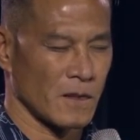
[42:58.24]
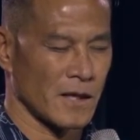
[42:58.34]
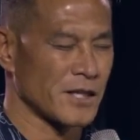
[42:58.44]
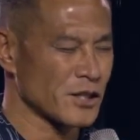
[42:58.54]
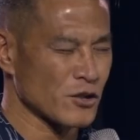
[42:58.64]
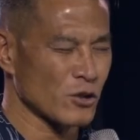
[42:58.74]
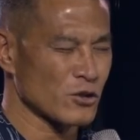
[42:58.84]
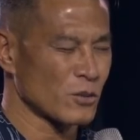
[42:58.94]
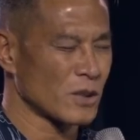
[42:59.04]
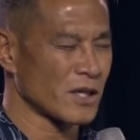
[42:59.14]
And I just
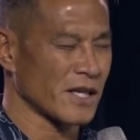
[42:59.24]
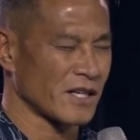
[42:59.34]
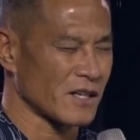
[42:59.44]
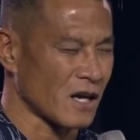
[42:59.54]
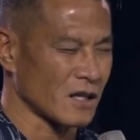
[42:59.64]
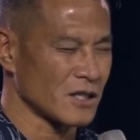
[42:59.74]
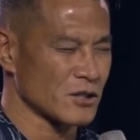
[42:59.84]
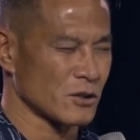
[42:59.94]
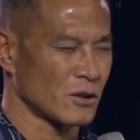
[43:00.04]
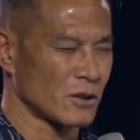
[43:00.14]
also want to
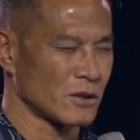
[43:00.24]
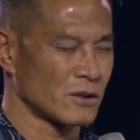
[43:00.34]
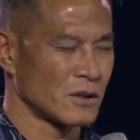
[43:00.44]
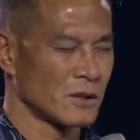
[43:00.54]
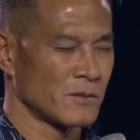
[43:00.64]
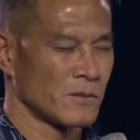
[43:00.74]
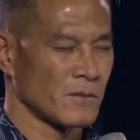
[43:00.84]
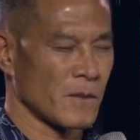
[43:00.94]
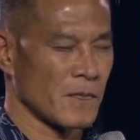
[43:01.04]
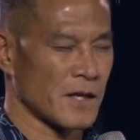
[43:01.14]
acknowledge, Lord,
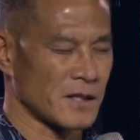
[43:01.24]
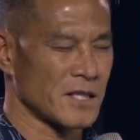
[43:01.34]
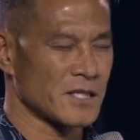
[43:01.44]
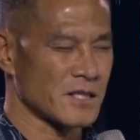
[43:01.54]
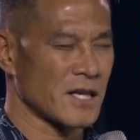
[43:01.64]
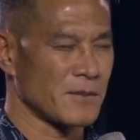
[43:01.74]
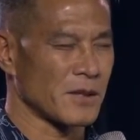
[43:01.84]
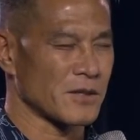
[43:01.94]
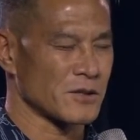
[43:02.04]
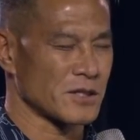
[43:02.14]
that this day,
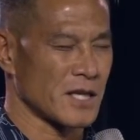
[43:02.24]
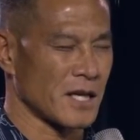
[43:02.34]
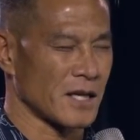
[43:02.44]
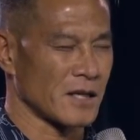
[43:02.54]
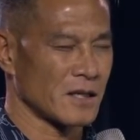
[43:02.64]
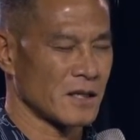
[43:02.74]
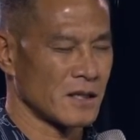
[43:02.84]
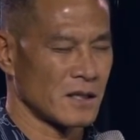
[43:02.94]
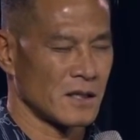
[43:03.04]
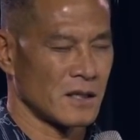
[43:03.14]
Mother's Day,
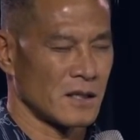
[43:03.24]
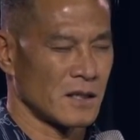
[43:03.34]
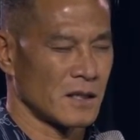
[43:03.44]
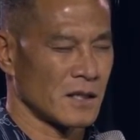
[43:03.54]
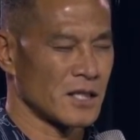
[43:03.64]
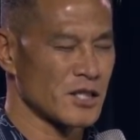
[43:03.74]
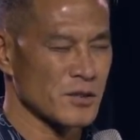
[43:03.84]
can